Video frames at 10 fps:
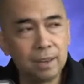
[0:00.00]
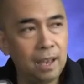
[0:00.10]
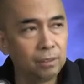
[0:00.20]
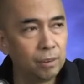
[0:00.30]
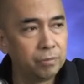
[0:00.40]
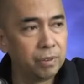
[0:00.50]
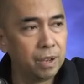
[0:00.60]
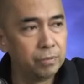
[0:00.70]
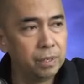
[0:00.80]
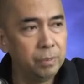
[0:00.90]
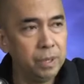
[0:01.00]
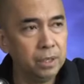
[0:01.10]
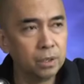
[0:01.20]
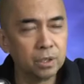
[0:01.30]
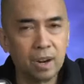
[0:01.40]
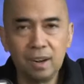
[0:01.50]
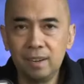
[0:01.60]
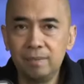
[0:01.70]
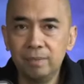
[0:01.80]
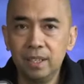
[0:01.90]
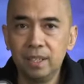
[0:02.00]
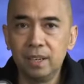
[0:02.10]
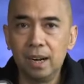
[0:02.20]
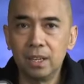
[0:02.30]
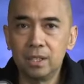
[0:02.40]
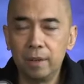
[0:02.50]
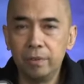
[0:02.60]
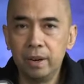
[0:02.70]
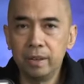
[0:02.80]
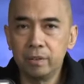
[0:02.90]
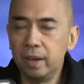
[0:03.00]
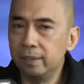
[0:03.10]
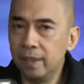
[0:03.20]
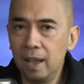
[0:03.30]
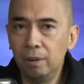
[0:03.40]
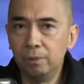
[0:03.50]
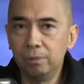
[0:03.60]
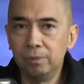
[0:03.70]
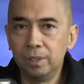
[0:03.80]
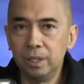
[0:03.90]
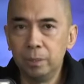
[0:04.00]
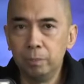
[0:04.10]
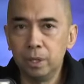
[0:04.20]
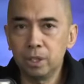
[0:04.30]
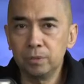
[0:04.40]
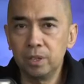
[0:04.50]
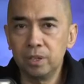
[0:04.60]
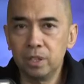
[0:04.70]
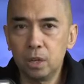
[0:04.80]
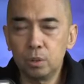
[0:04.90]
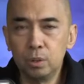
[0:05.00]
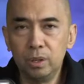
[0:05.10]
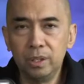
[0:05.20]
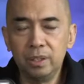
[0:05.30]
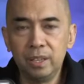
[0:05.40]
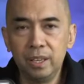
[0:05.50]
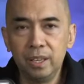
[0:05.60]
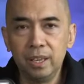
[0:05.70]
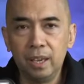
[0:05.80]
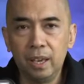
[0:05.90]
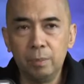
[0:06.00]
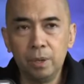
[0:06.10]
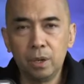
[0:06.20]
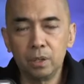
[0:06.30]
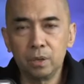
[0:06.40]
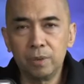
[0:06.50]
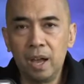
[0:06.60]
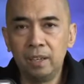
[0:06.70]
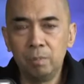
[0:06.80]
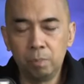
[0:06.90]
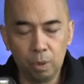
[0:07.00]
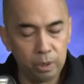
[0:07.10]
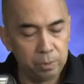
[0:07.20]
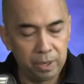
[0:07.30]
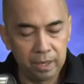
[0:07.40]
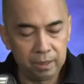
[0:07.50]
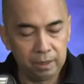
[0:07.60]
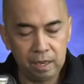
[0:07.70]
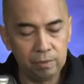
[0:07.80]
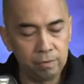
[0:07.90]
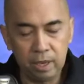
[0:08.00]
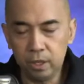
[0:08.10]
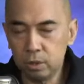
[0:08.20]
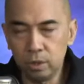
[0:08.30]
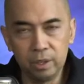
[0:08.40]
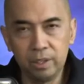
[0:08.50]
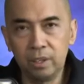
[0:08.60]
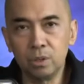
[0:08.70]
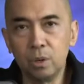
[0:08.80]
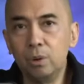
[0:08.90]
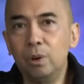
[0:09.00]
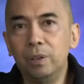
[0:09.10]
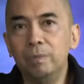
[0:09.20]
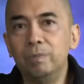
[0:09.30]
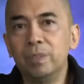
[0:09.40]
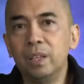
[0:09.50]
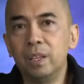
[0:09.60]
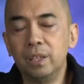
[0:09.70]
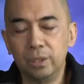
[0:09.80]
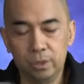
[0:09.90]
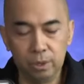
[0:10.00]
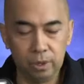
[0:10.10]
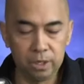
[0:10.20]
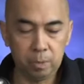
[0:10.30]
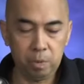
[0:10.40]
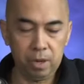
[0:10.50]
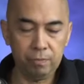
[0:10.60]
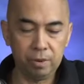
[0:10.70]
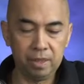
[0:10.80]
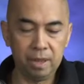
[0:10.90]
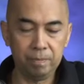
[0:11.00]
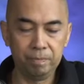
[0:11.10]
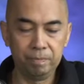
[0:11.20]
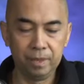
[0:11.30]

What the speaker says: A lot of Filipinos are suffering right now because of the recession and because of unemployment, inflation, and so on. So let's pray for them.